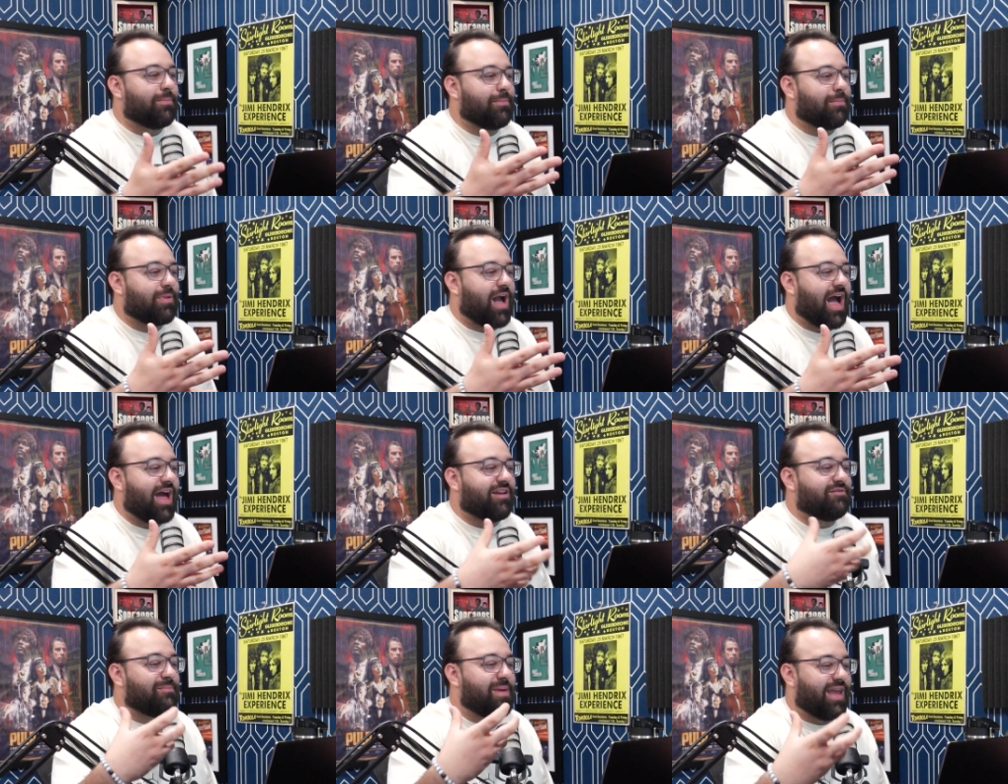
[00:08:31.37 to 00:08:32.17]
kind
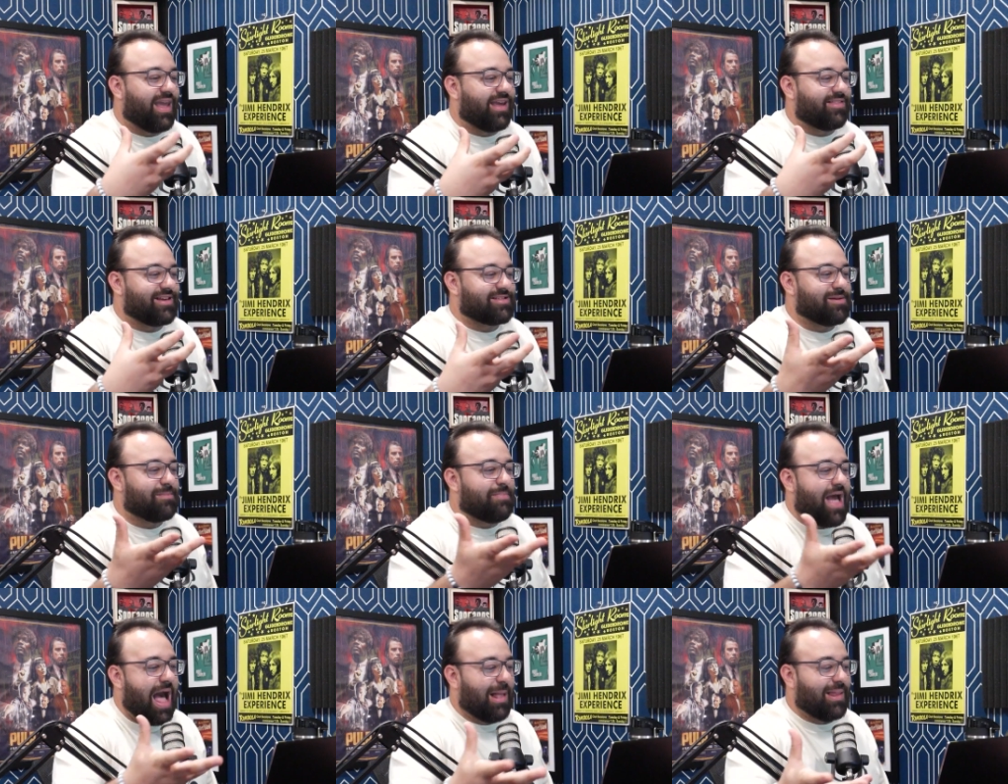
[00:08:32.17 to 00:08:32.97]
of making this a
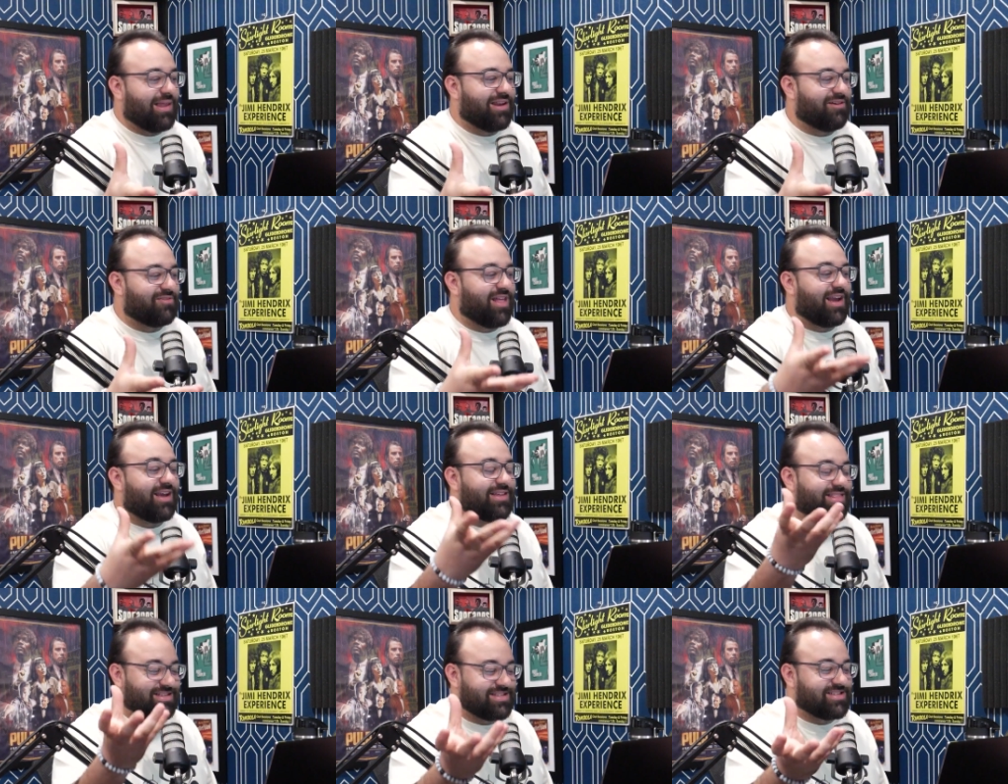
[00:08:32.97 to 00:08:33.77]
palette of
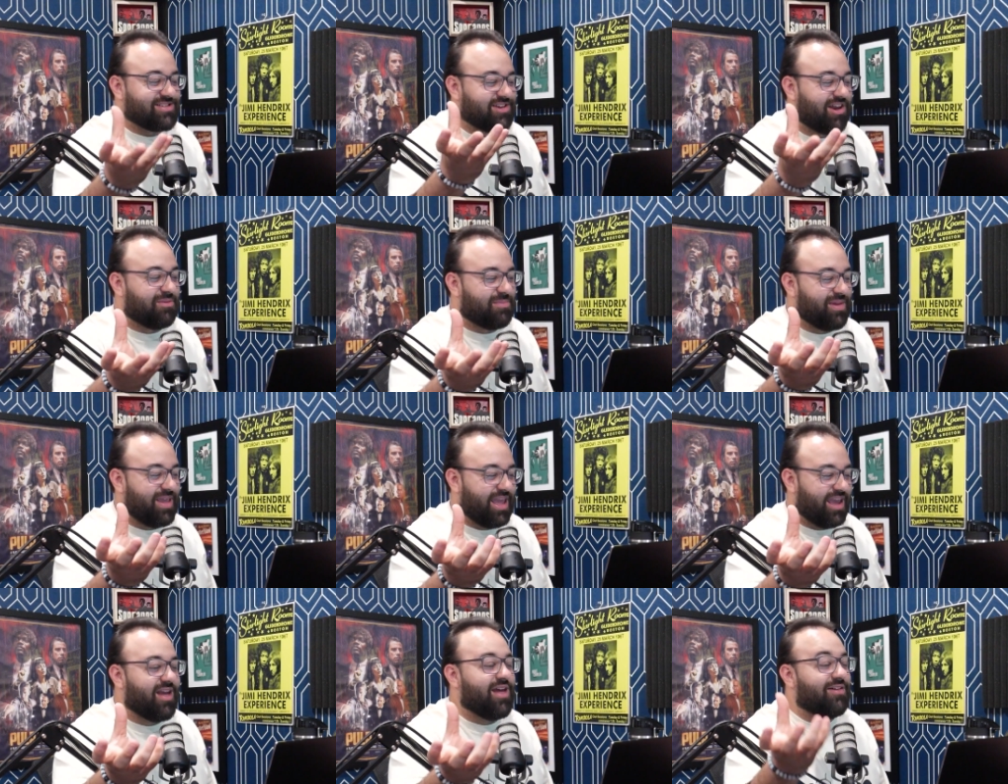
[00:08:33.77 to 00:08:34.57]
like, this is going to
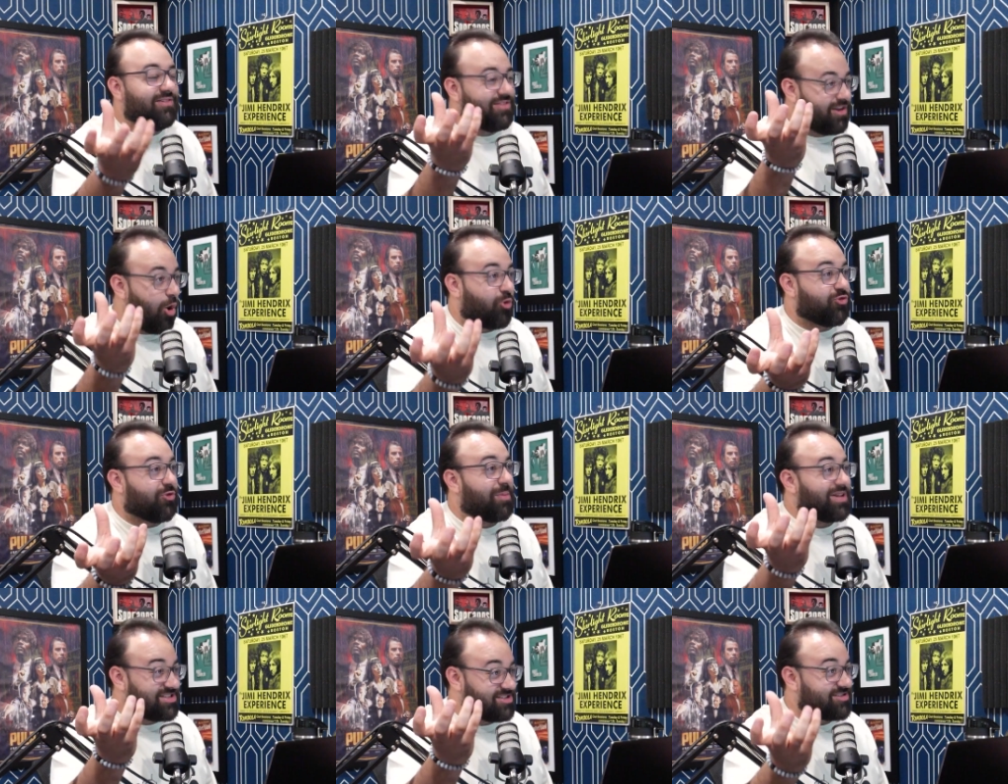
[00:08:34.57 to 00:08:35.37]
be the
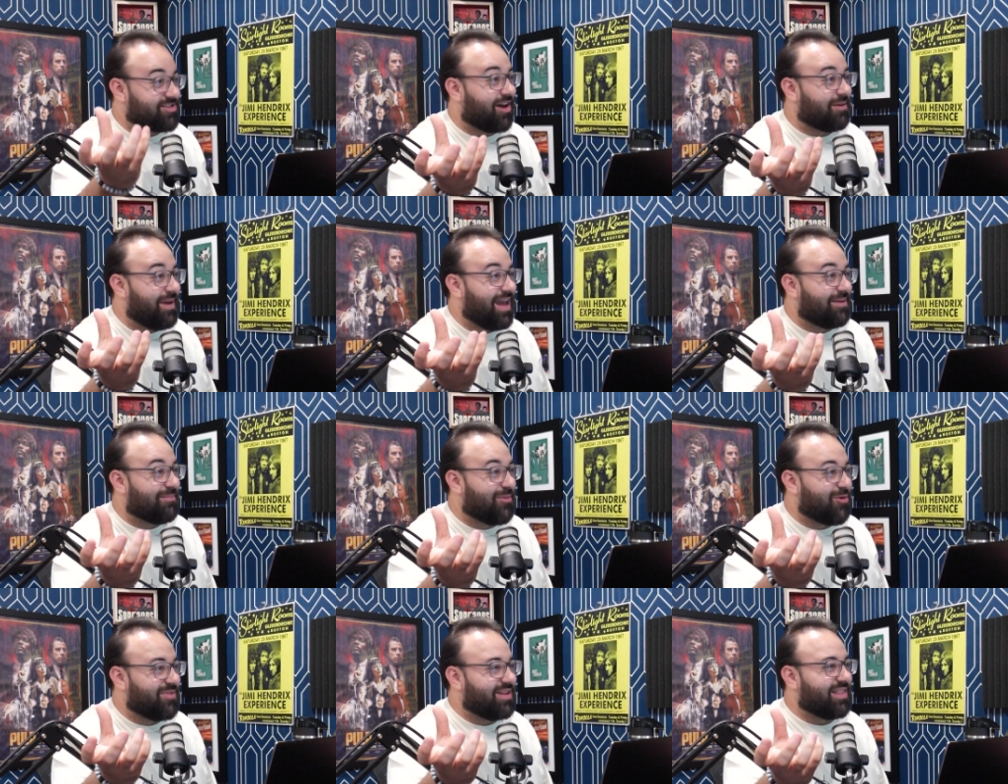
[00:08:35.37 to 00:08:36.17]
ultimate stuntman
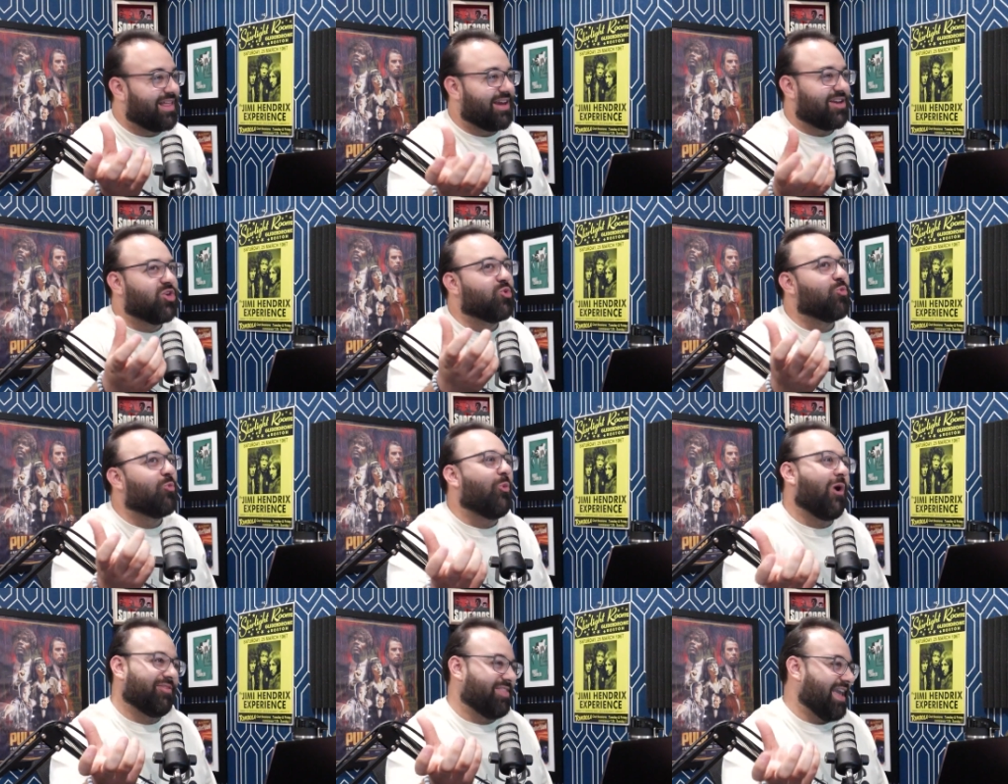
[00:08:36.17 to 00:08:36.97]
movie. Like, you
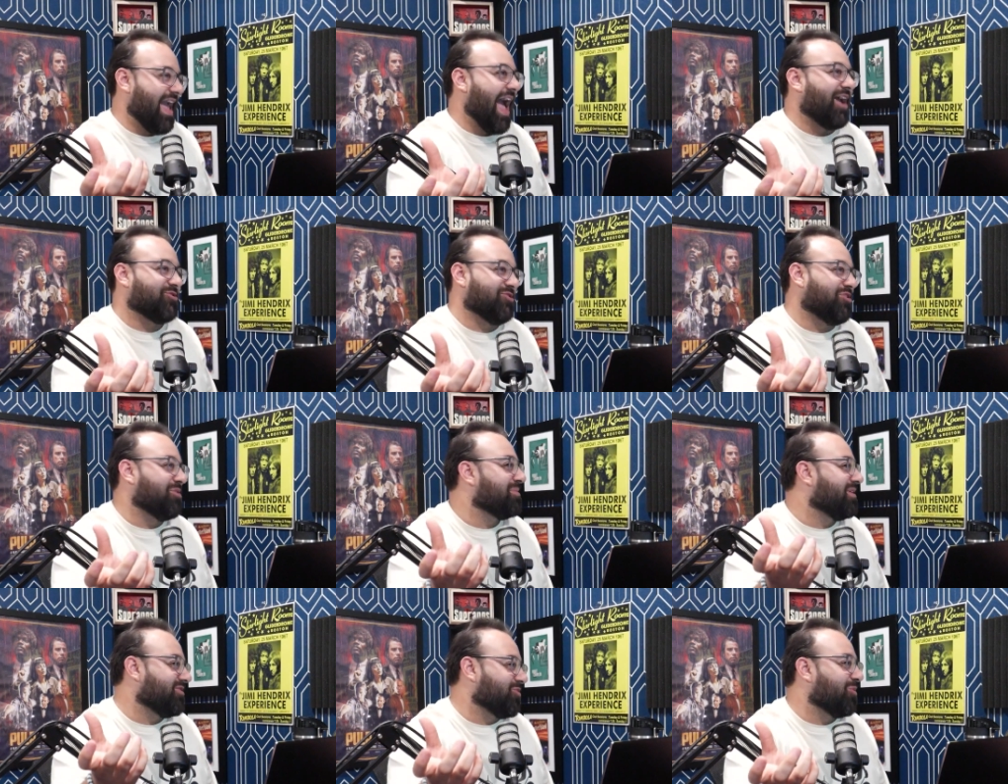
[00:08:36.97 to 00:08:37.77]
want the action to
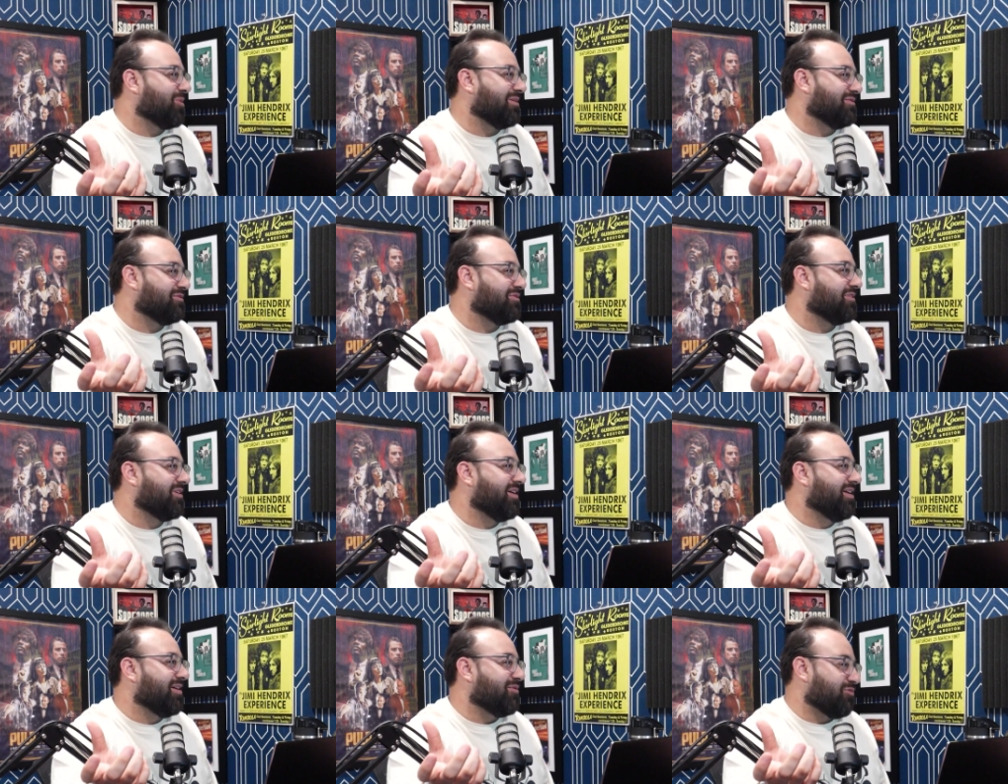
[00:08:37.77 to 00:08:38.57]
be sort of
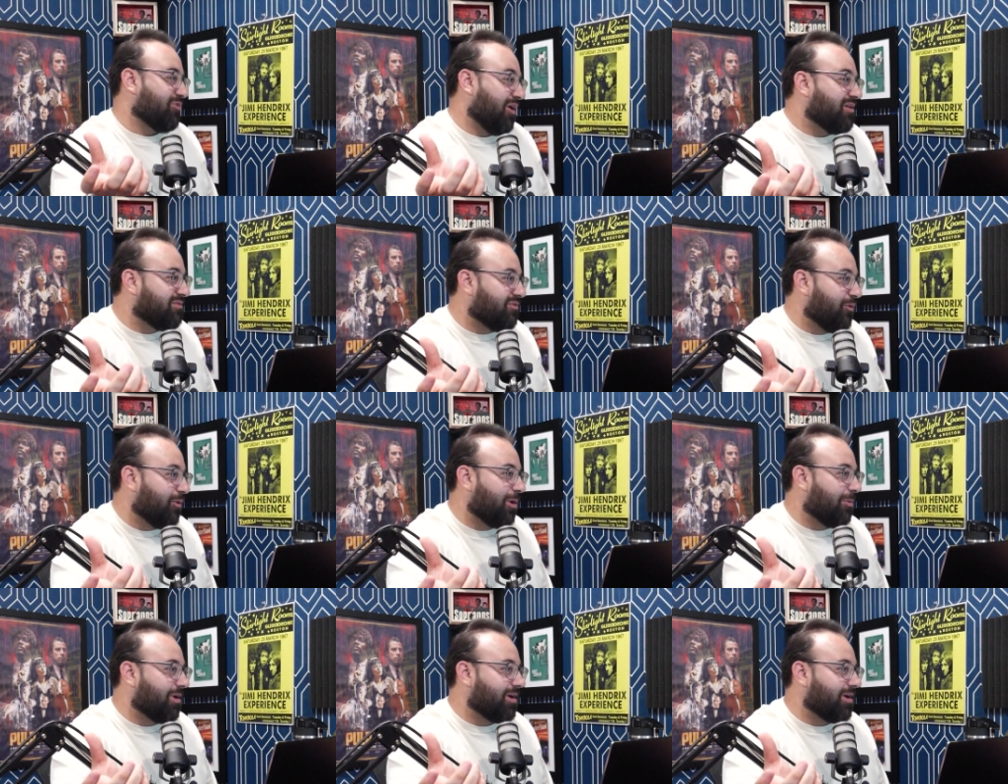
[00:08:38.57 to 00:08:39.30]
front and forward.